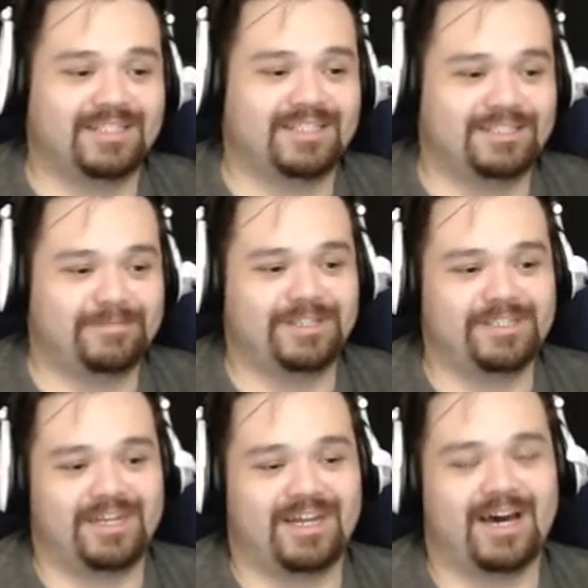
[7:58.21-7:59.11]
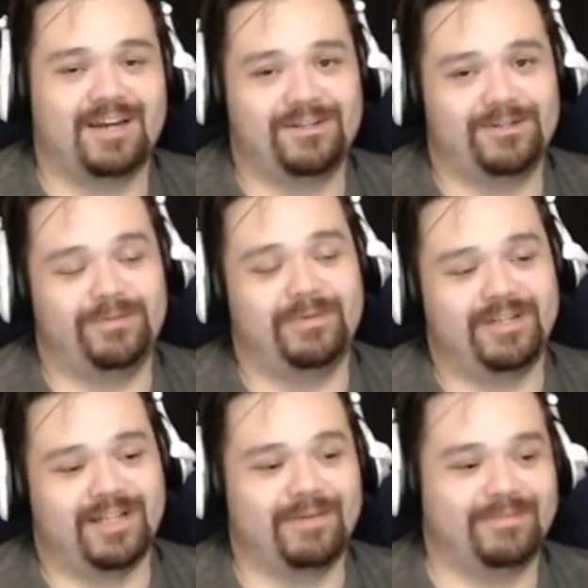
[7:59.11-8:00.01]
especially in hot and humid
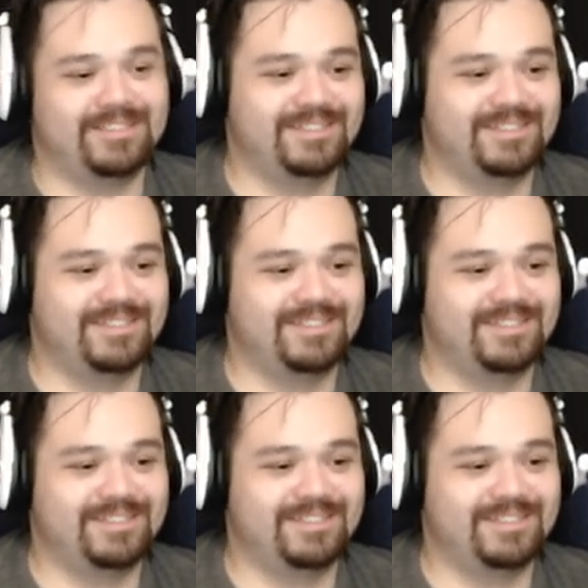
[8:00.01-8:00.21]
climates.